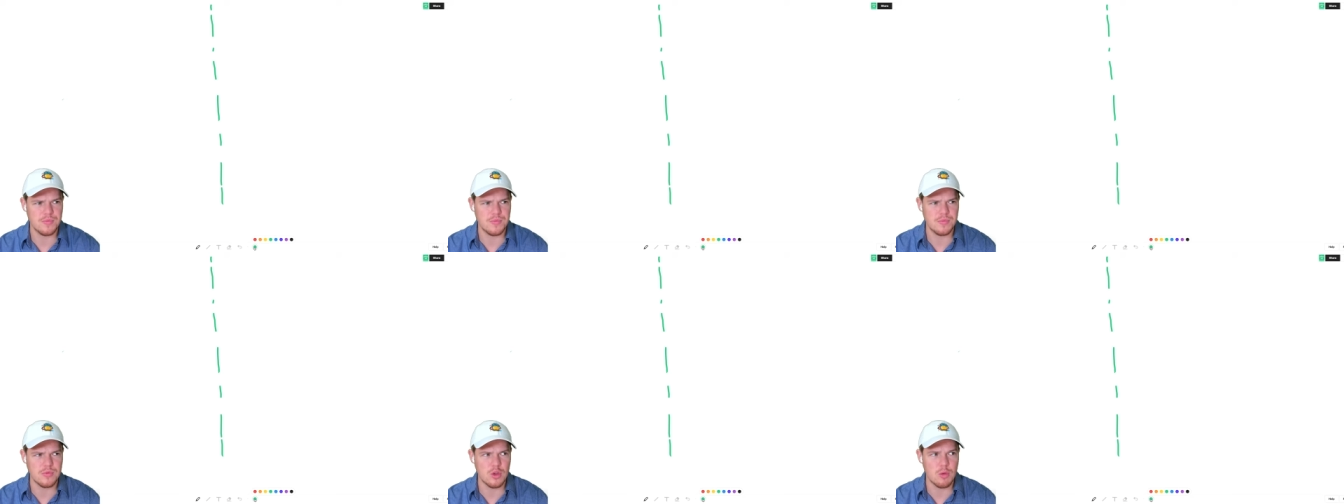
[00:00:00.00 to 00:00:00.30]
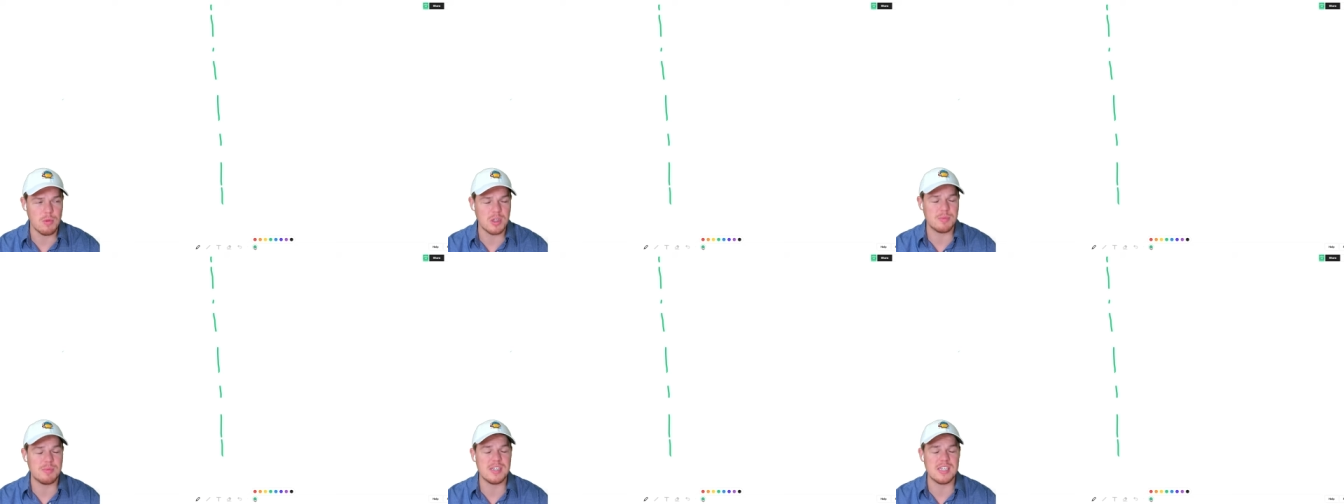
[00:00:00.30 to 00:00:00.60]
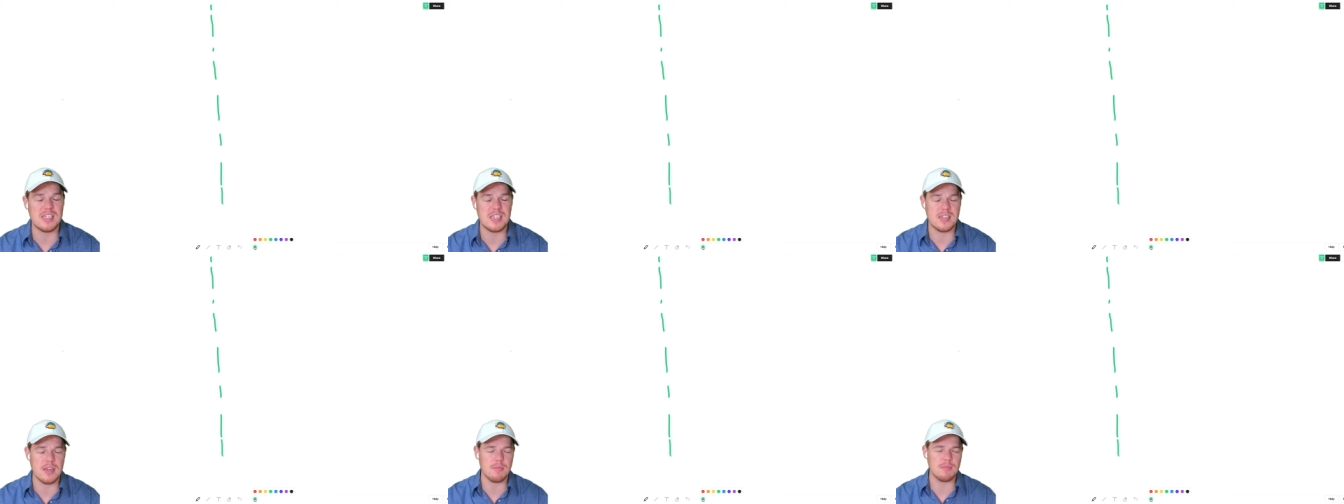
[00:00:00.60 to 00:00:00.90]
there must be
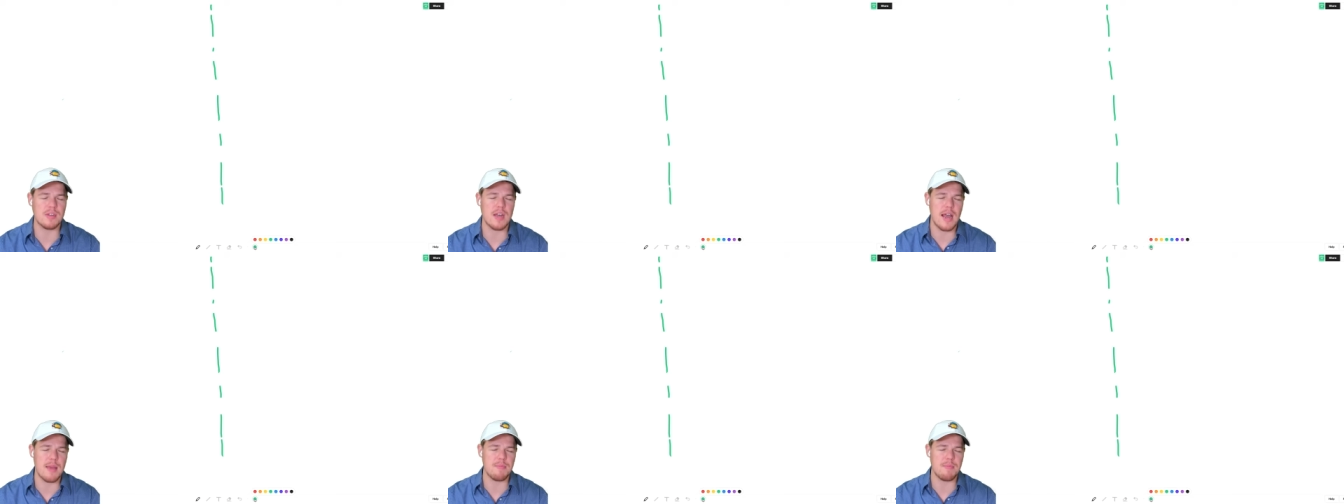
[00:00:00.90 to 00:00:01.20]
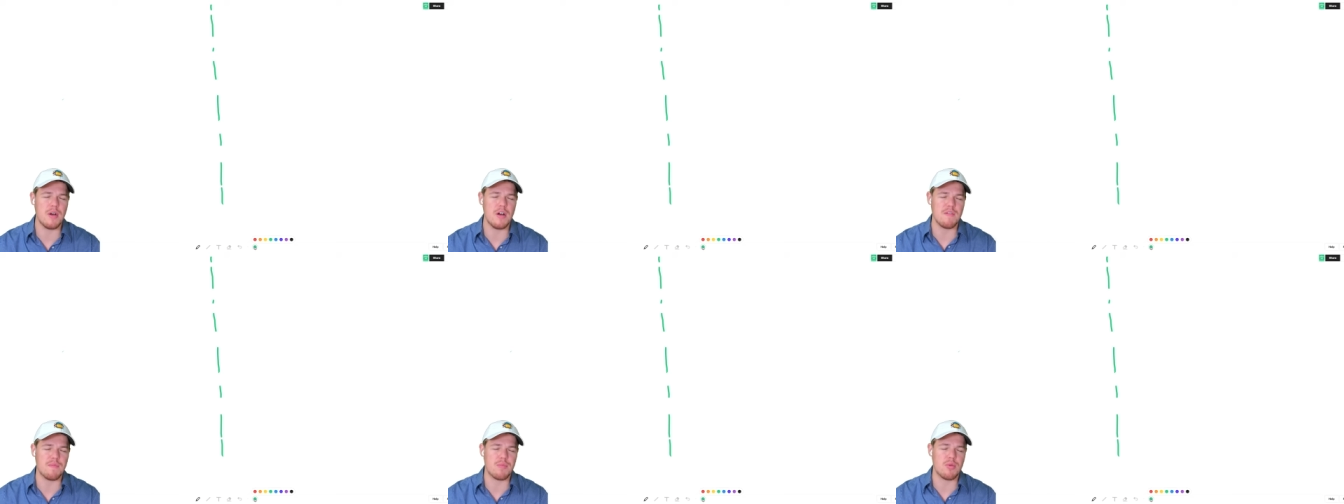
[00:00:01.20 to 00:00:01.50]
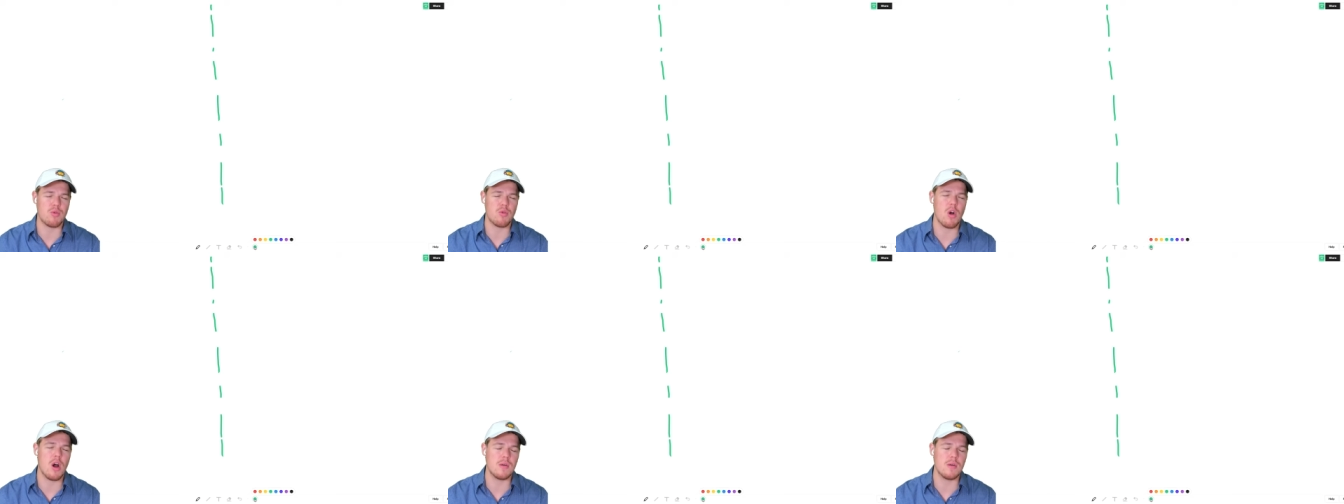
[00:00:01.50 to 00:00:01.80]
some type of
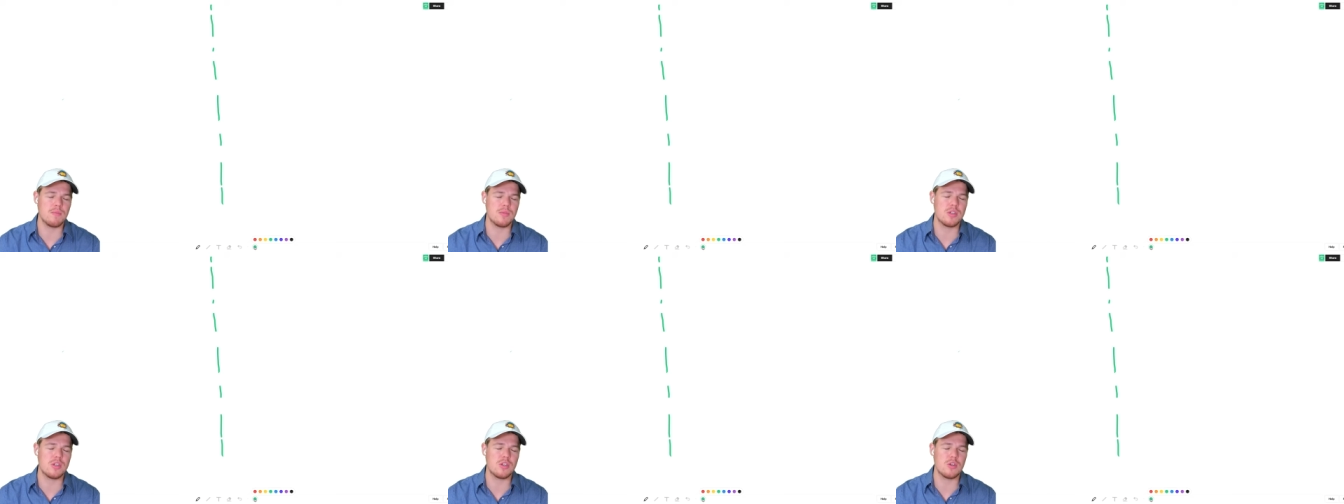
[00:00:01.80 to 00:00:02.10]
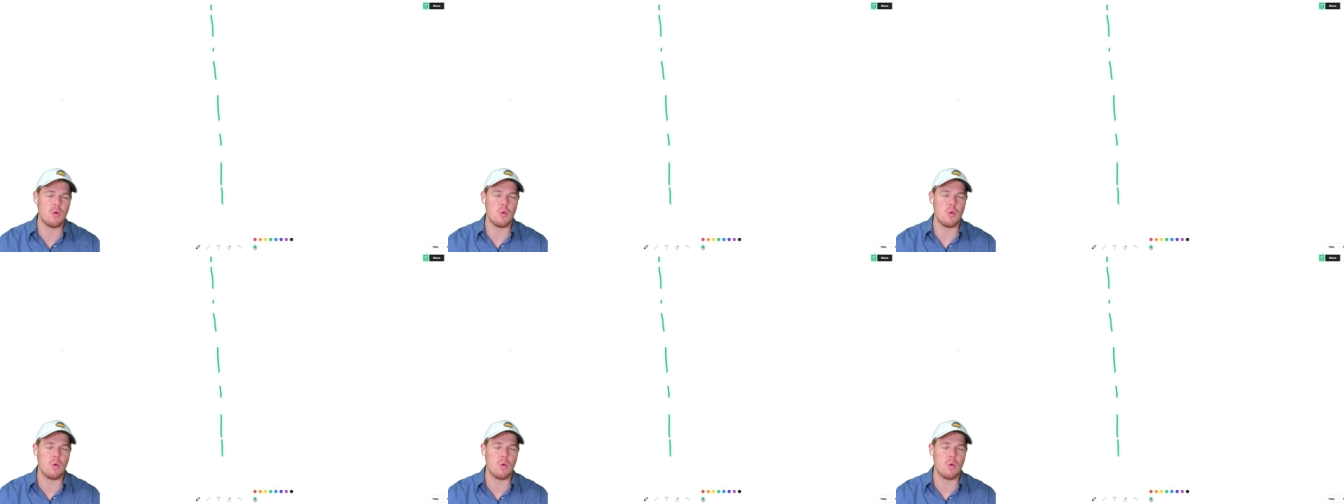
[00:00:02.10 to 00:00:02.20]
prompts